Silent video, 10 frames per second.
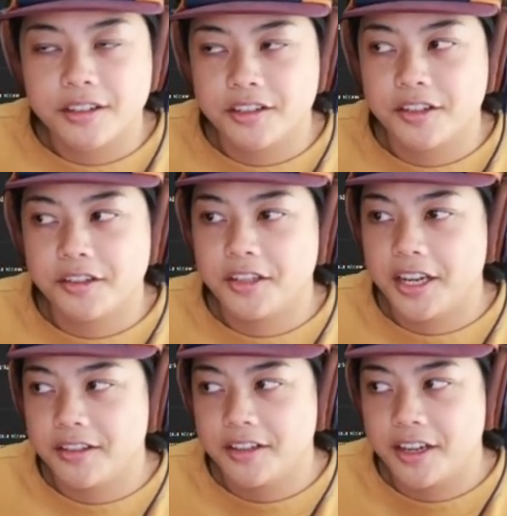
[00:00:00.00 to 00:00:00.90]
It just
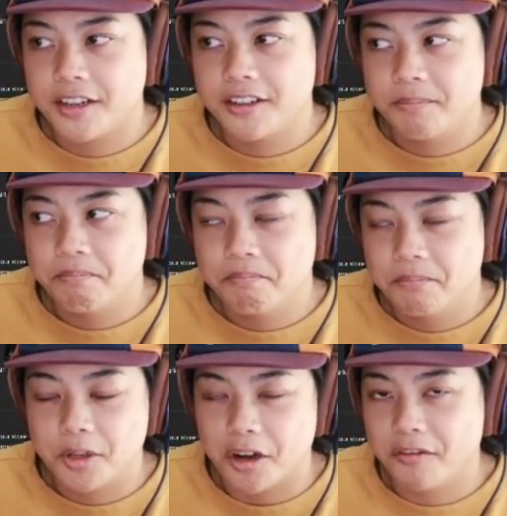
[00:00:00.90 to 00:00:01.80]
tastes like
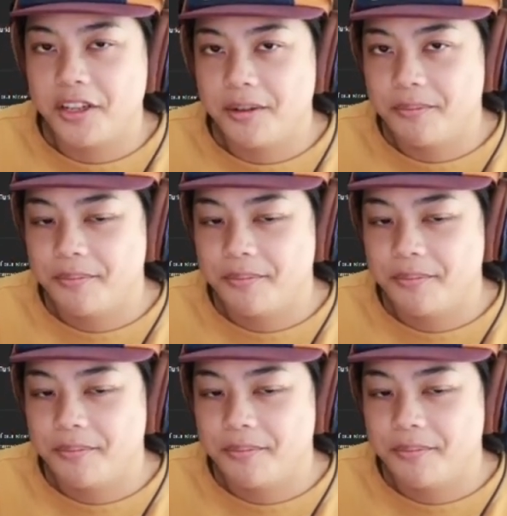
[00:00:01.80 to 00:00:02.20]
coffee.